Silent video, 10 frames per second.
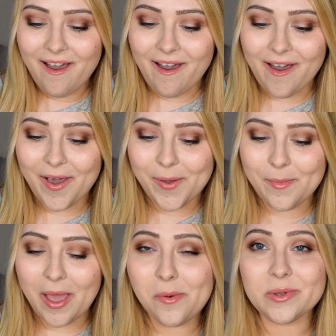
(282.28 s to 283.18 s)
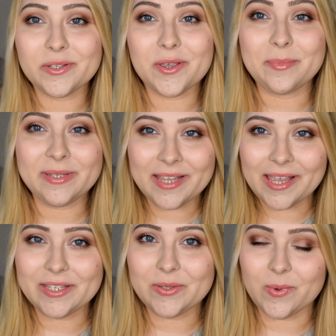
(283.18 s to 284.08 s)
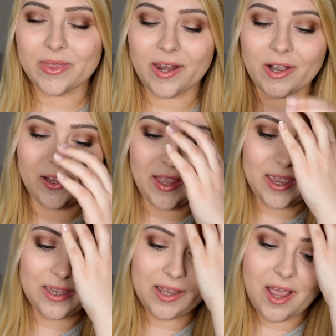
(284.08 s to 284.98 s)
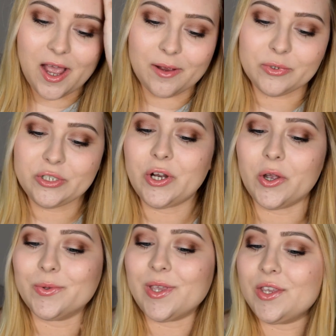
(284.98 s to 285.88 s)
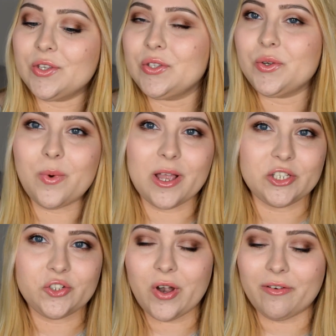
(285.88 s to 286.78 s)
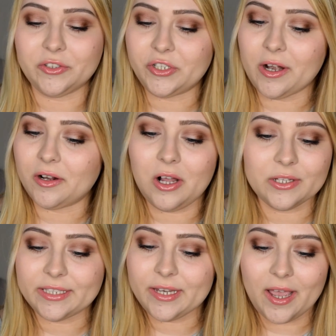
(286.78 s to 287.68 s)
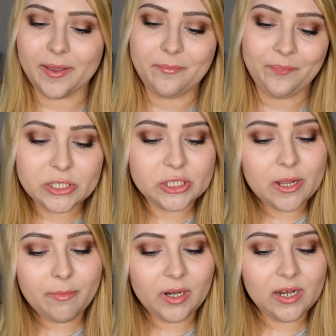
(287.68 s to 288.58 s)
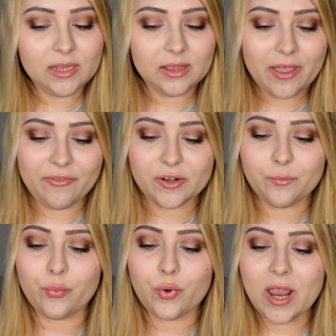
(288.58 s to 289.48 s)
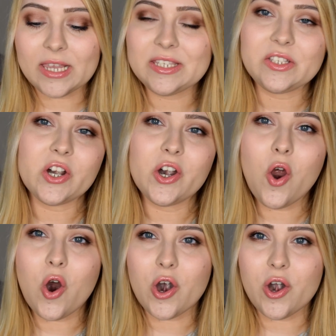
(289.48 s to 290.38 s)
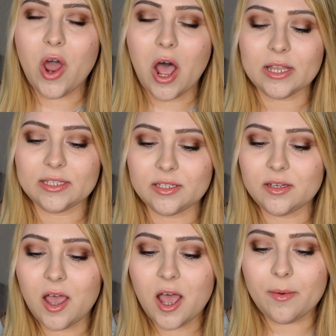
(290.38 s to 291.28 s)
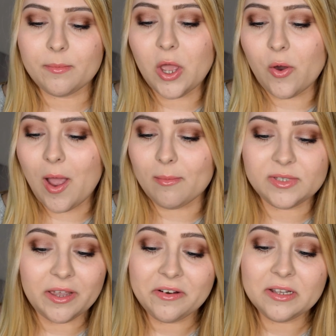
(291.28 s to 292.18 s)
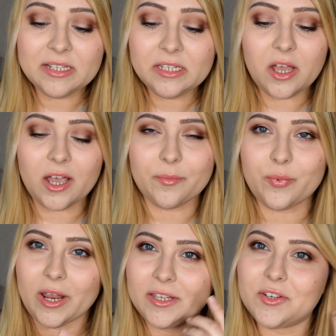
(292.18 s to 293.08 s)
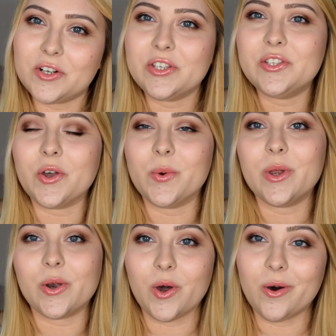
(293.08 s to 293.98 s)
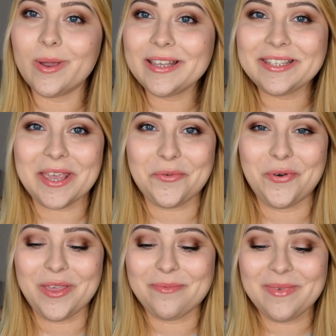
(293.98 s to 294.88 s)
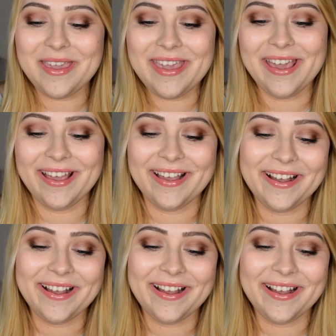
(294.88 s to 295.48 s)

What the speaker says: I was obsessed with their like shows. I used to watch Travel Channel all the time. Question number 11, prankster or not? No, I'm definitely not a prankster, so you're always safe with me.